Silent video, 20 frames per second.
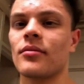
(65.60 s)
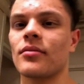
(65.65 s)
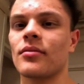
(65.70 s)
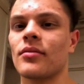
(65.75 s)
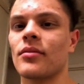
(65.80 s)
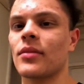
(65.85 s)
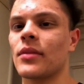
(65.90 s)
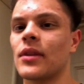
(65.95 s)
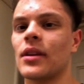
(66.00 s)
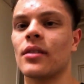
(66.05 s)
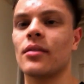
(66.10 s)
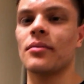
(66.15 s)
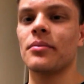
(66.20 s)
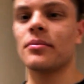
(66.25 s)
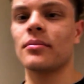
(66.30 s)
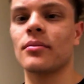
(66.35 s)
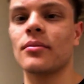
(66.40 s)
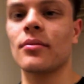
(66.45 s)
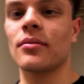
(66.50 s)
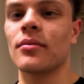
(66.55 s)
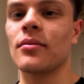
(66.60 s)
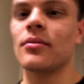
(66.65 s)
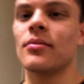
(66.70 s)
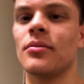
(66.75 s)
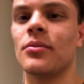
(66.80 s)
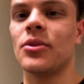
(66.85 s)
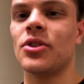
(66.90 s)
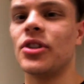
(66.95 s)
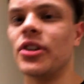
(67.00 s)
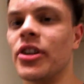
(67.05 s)
Who does it?
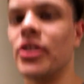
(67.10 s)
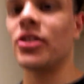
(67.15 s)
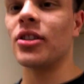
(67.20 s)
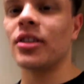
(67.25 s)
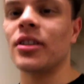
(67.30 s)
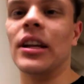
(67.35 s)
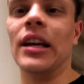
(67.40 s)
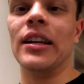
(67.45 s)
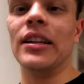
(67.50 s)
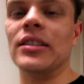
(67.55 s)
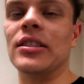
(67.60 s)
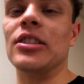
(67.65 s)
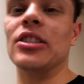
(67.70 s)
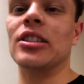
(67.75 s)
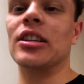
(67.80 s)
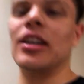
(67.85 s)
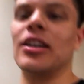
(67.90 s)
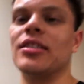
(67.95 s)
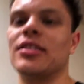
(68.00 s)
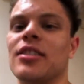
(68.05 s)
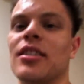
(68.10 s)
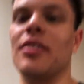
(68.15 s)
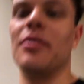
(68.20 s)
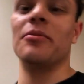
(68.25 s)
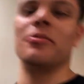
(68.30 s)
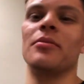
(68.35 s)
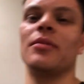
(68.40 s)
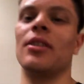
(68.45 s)
Seriously, that is disgusting